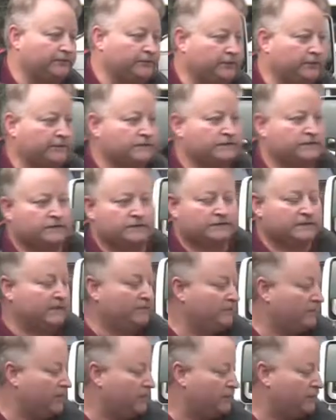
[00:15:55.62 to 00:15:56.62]
furnace.
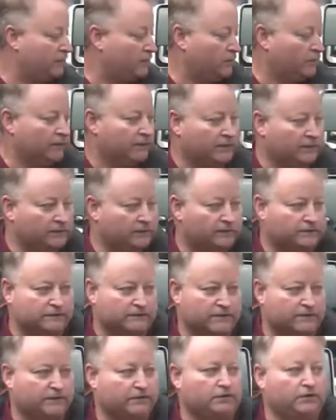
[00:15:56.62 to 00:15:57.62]
Same thing. Don't get in there. There's
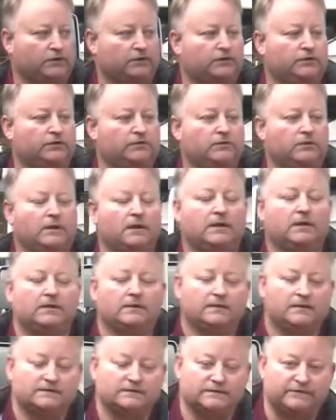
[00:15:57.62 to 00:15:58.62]
nothing you can do.
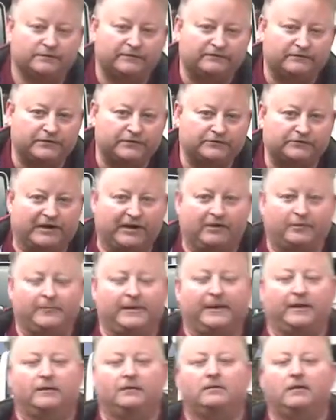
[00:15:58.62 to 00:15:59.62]
This is the refrigerator
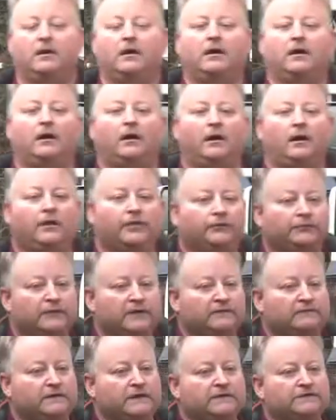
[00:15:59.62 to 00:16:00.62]
panel. All
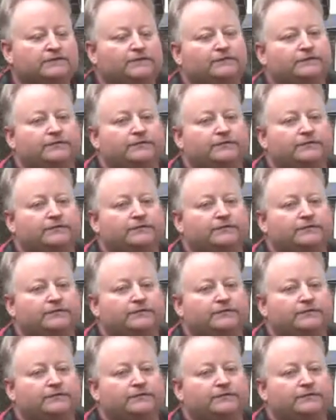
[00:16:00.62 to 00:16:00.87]
3 of these are